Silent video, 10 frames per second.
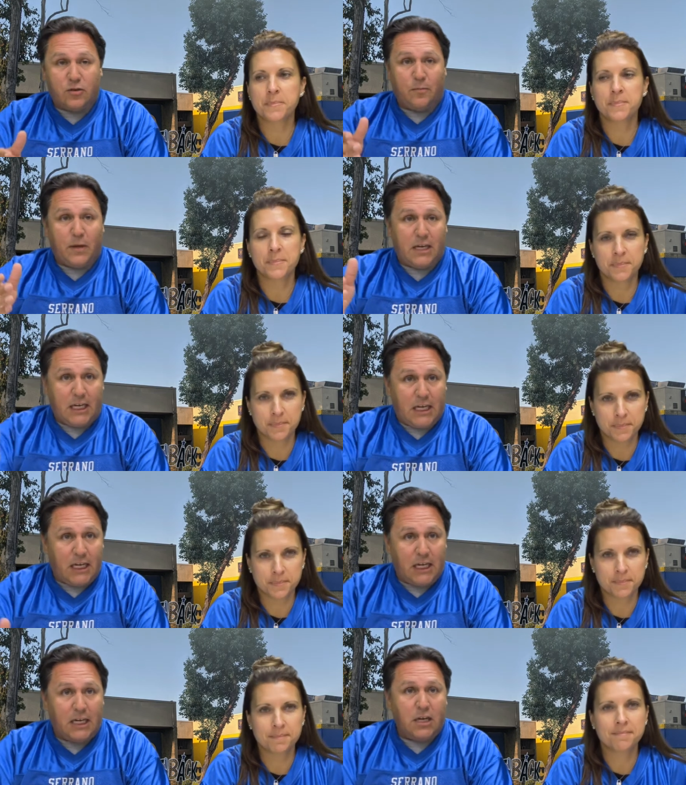
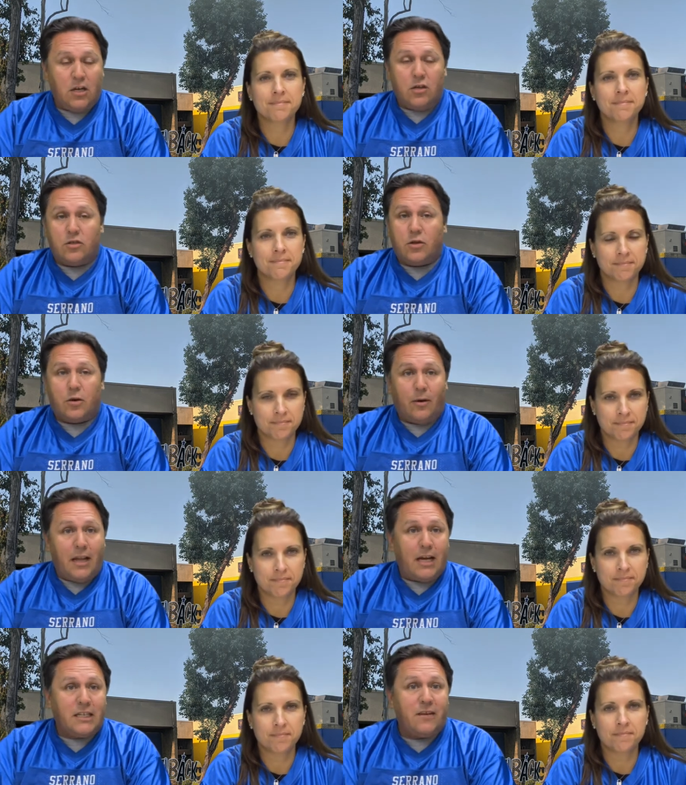Speaker 1: PE, to your
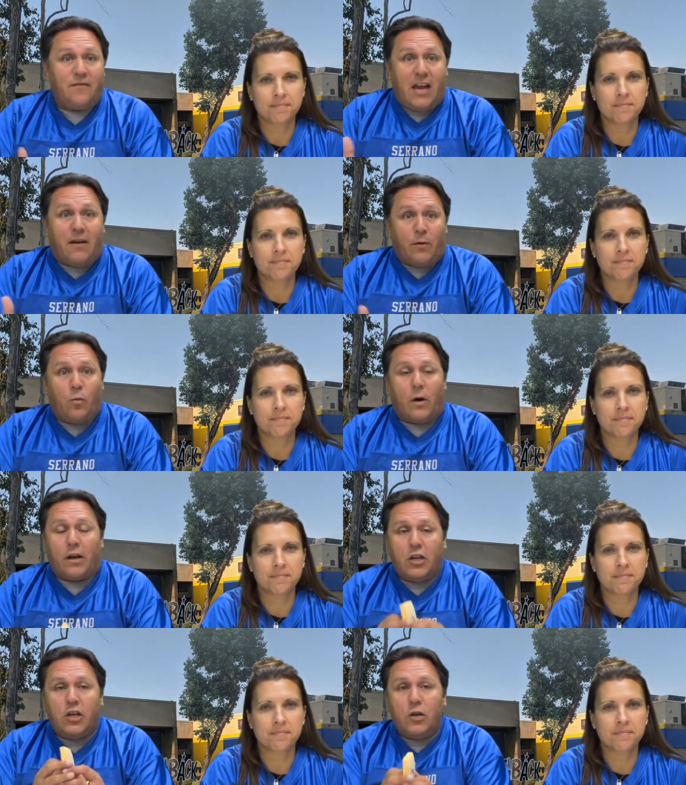elective, everywhere.
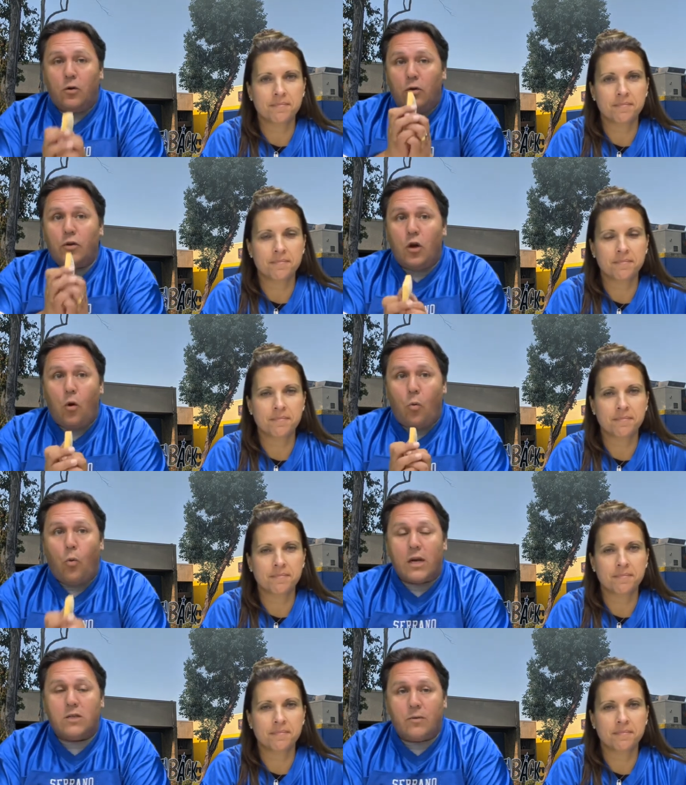You'll know
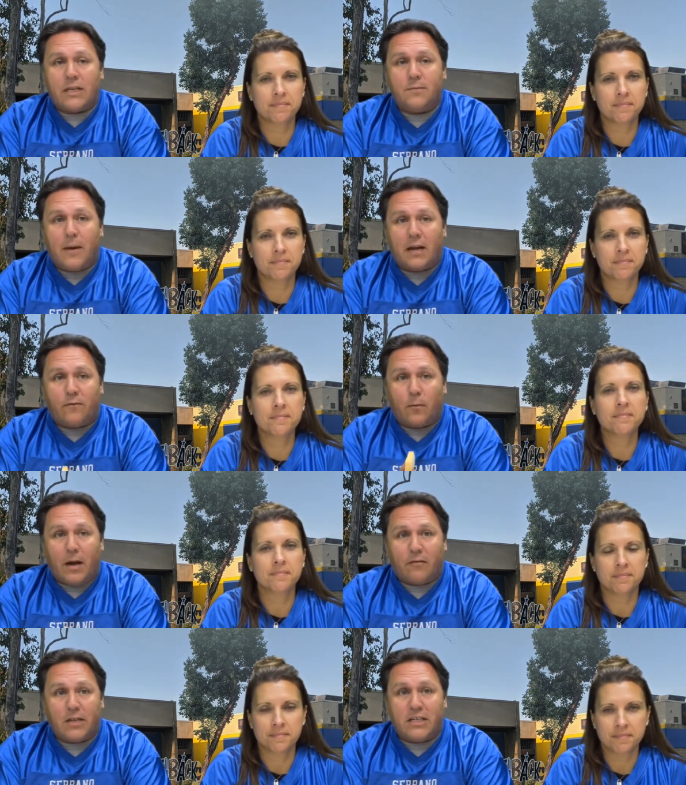what to expect from
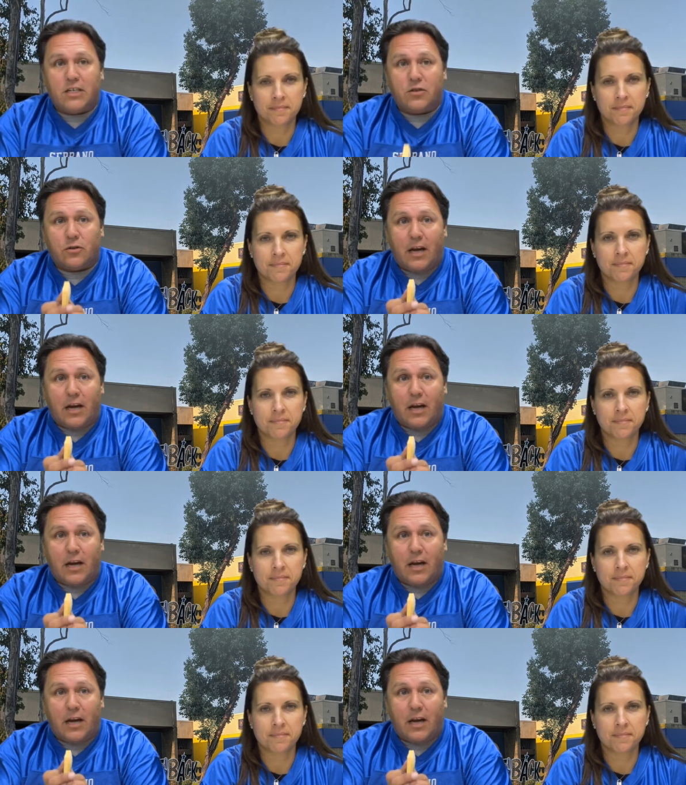every teacher,